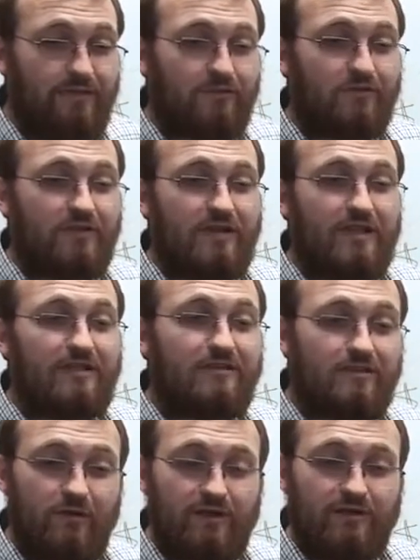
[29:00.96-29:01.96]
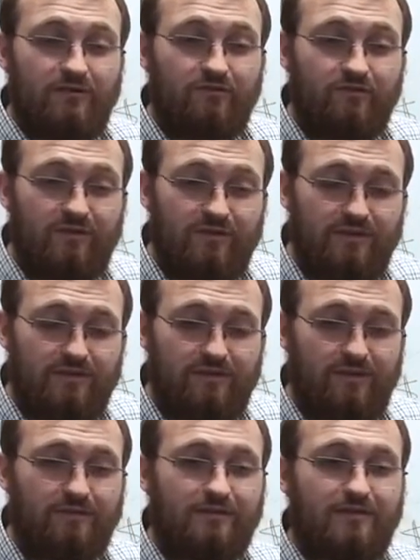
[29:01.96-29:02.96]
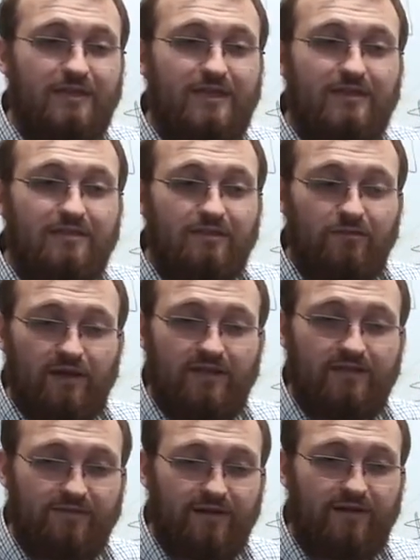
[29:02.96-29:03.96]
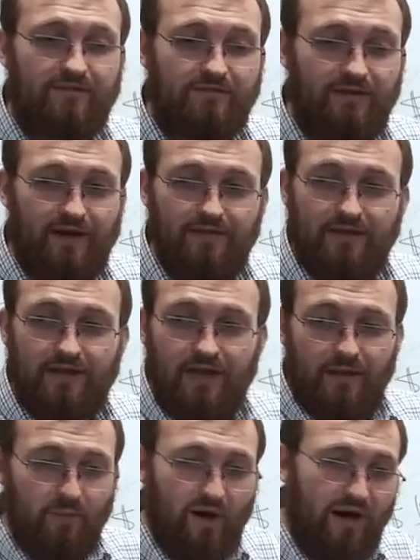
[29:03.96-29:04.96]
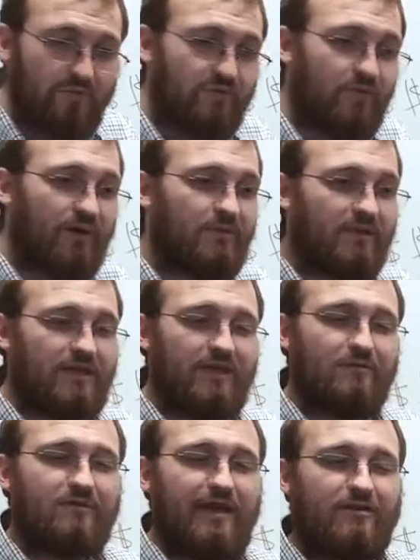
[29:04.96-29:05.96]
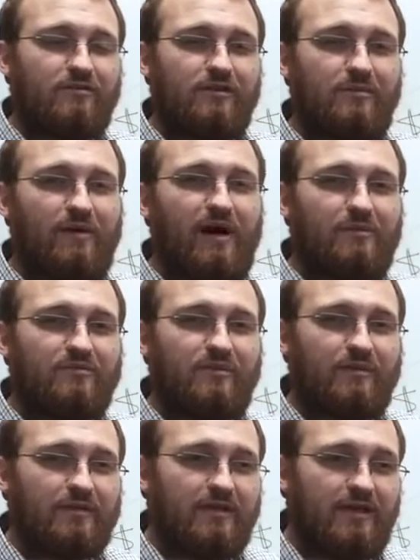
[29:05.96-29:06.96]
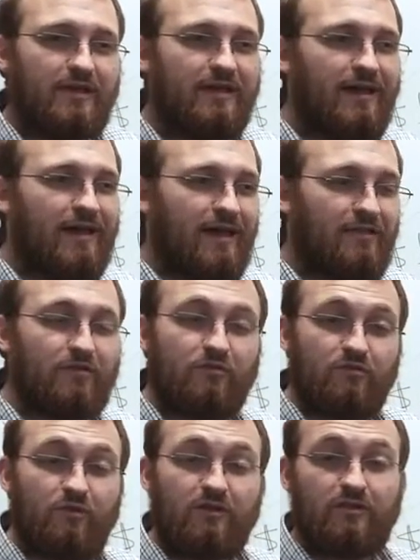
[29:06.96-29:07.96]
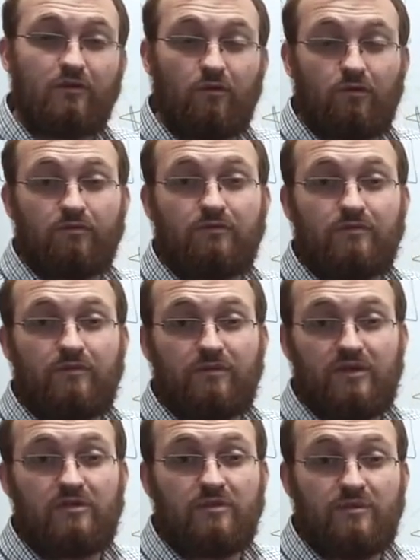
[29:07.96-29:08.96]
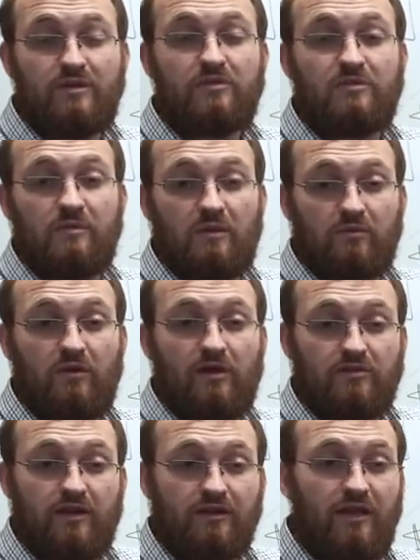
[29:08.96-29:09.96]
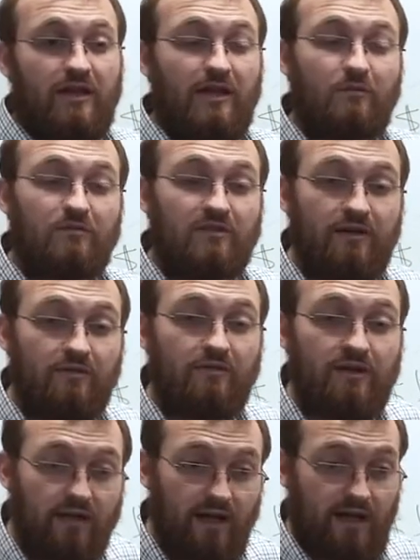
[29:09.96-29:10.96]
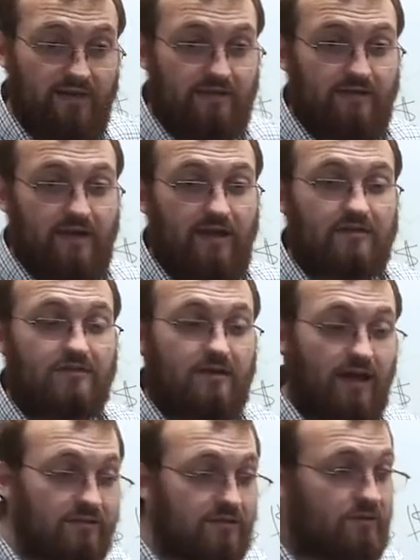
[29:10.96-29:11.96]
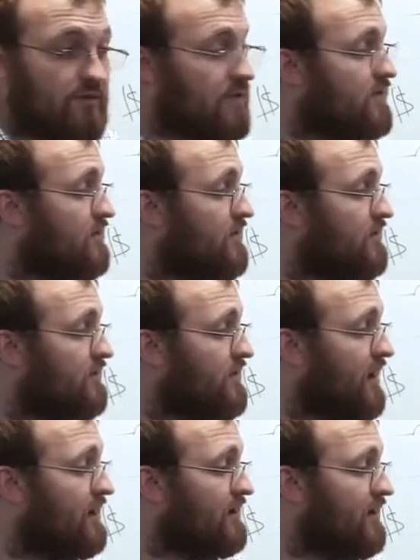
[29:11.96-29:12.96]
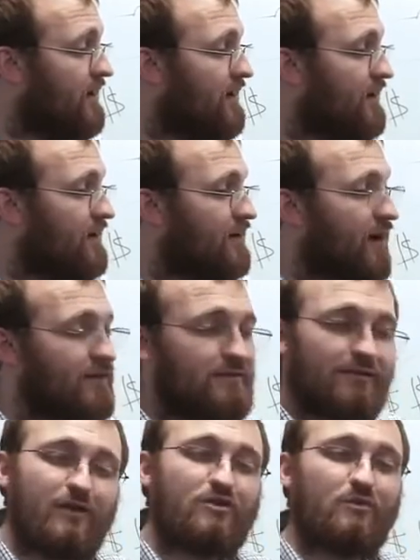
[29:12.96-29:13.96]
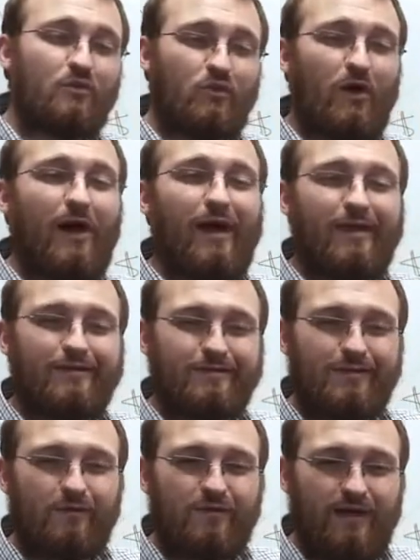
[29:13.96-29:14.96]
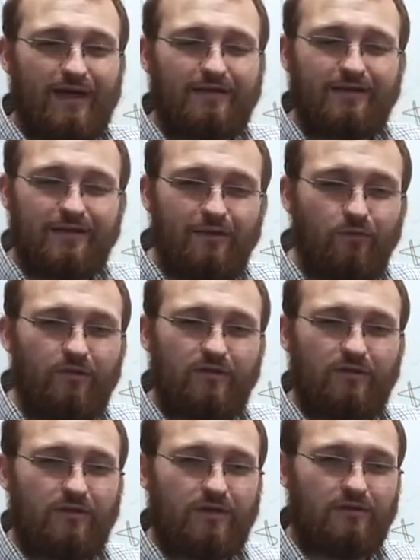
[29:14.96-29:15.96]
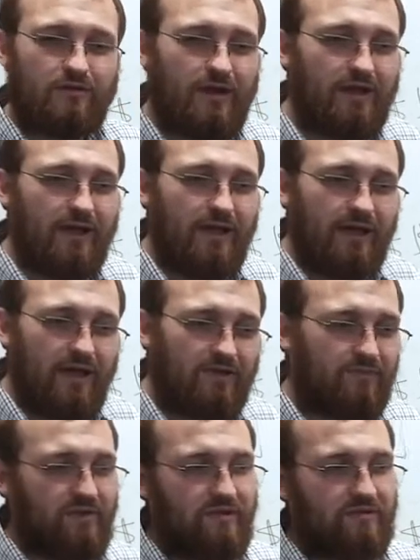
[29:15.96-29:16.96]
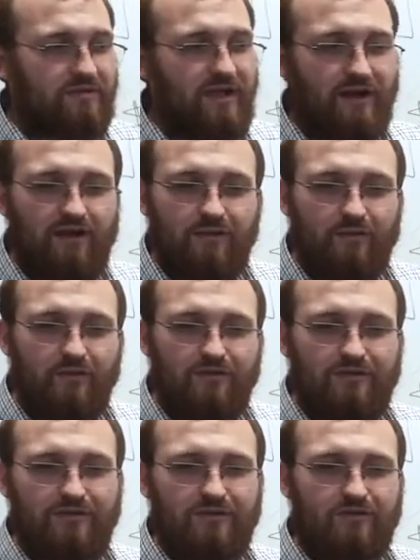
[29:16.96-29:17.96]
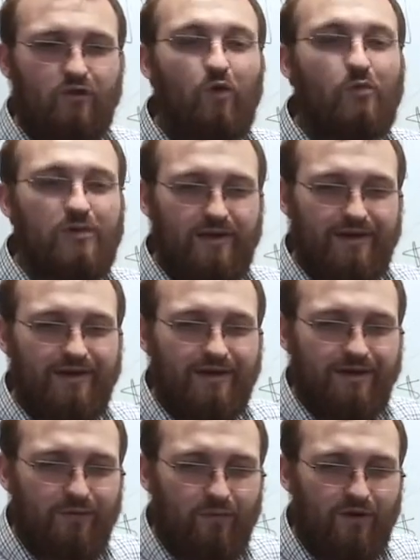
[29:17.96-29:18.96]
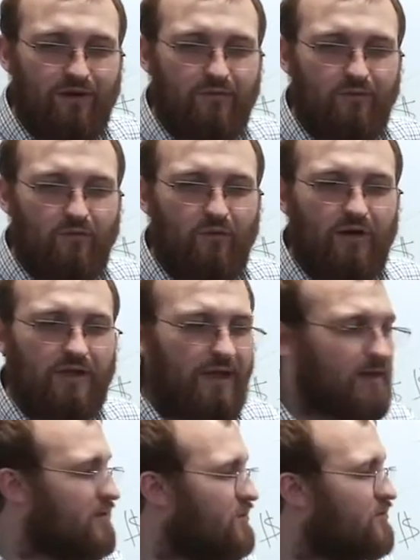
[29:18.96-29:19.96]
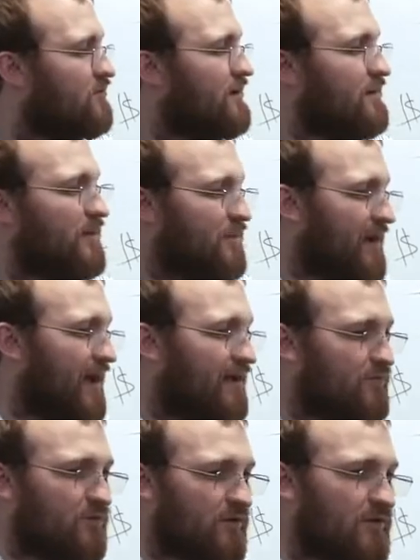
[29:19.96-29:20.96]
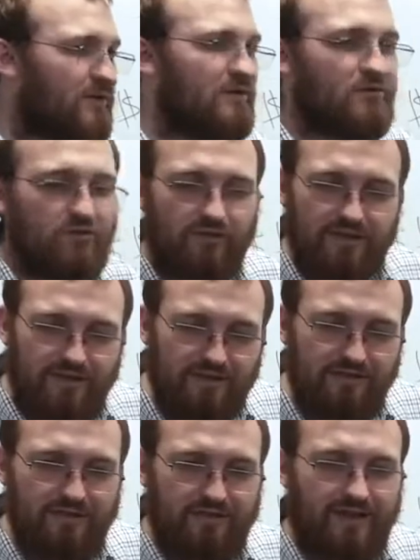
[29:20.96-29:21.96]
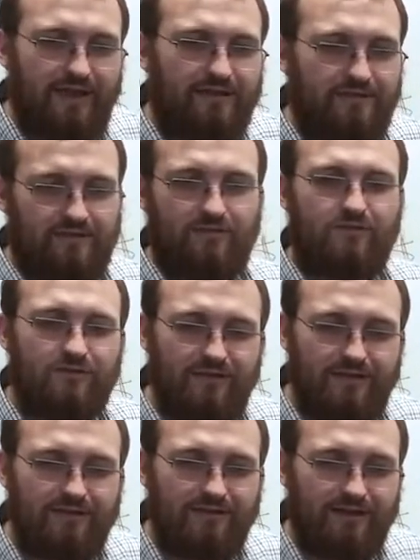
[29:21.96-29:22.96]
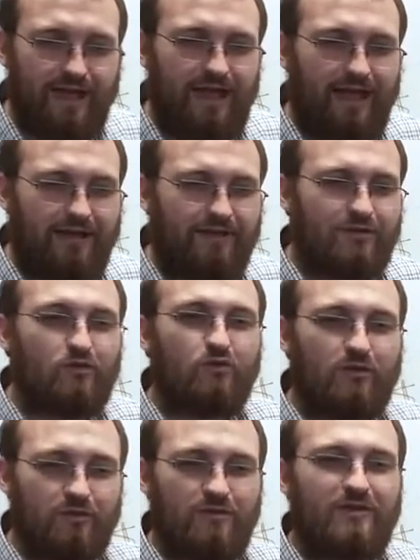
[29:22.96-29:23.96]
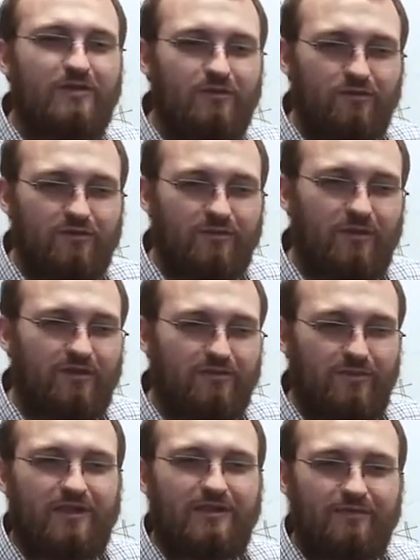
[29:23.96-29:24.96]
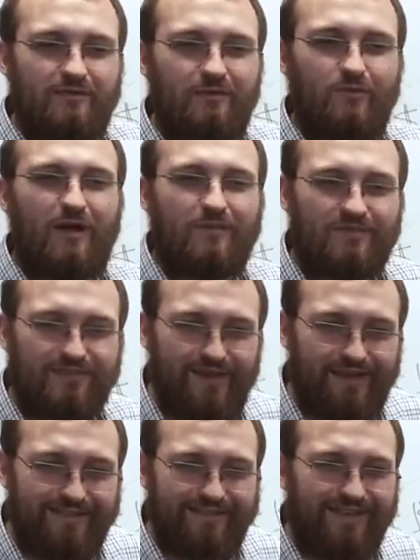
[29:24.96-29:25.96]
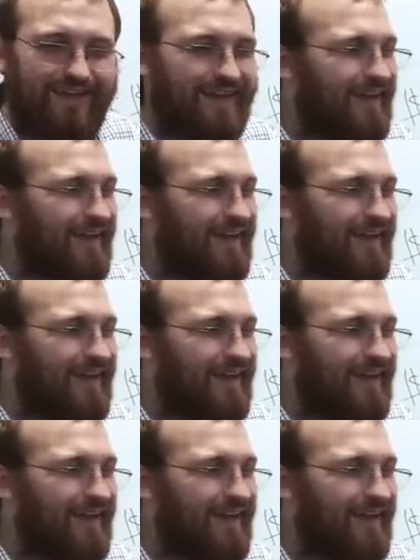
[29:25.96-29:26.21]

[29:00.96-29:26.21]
and there was an easy way to distribute these things and an easy way to verify that Bob's public key was actually Bob's public key. And this was one of the goals of the PGP project. It was never realized. As a consequence, the second consolation prize that we've had to deal with on the internet has been this terrible dystopia where one has a username and a password, usually easy to guess, usually easy to hack, and usually reused amongst many different websites,